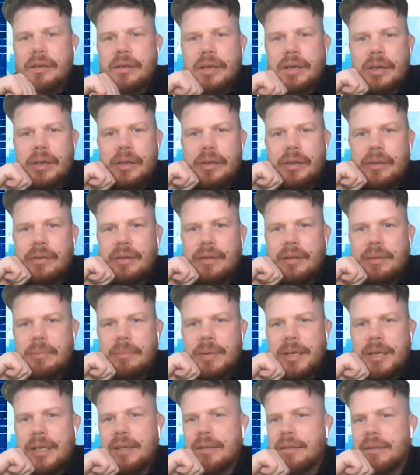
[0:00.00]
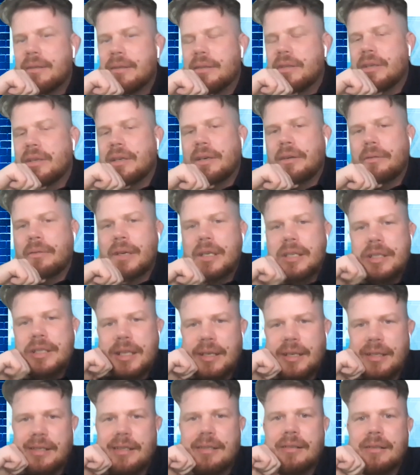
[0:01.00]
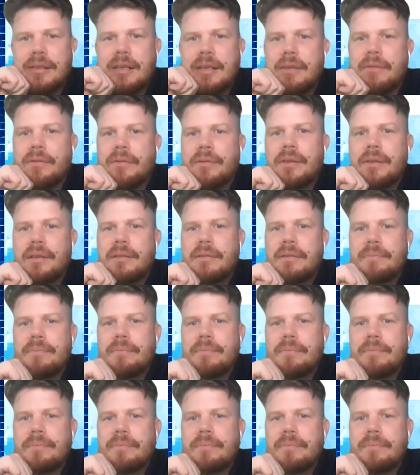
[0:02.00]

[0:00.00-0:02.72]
Coast about trying to reach out to Stanford